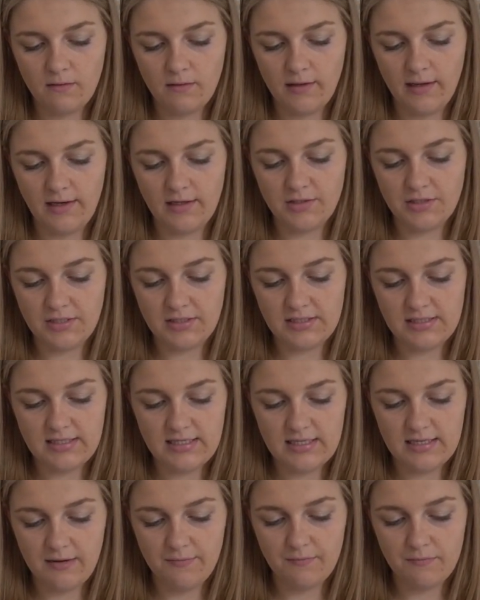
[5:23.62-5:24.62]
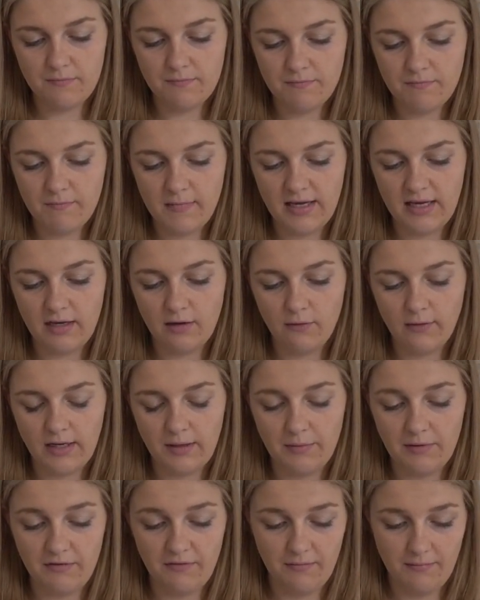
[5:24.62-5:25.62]
And as you can see, I'm making quite
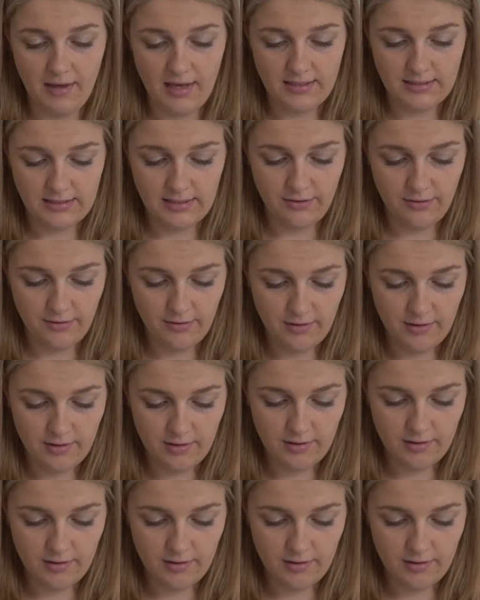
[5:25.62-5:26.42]
a bit of a mess here.